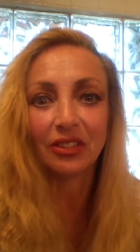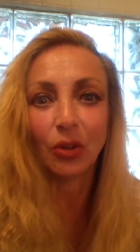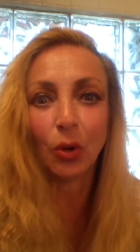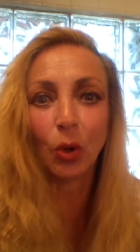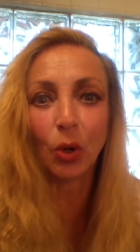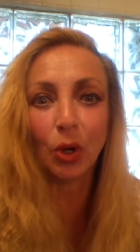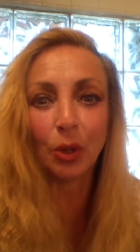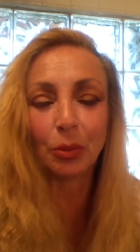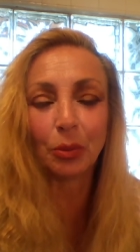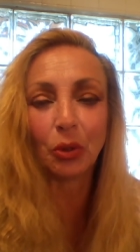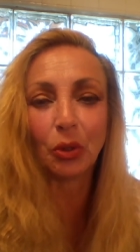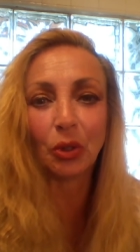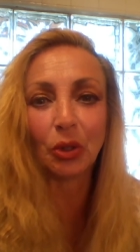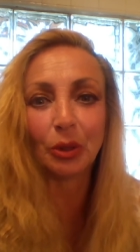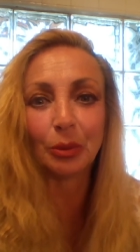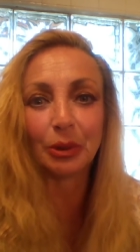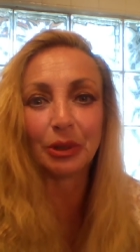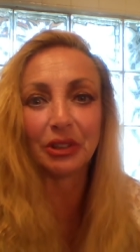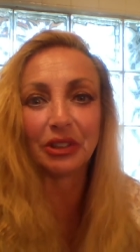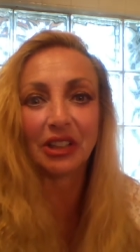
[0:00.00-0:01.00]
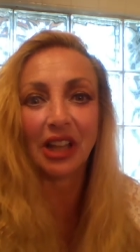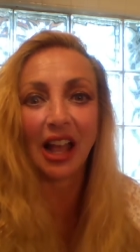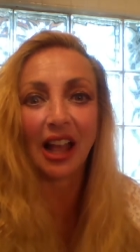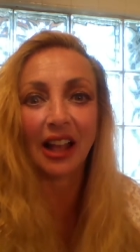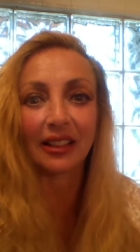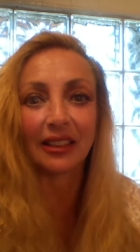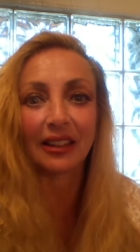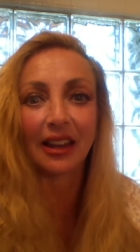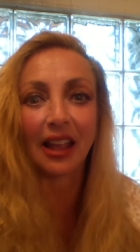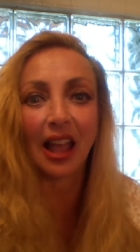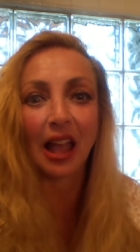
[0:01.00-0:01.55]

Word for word: Horrible, horrible attack that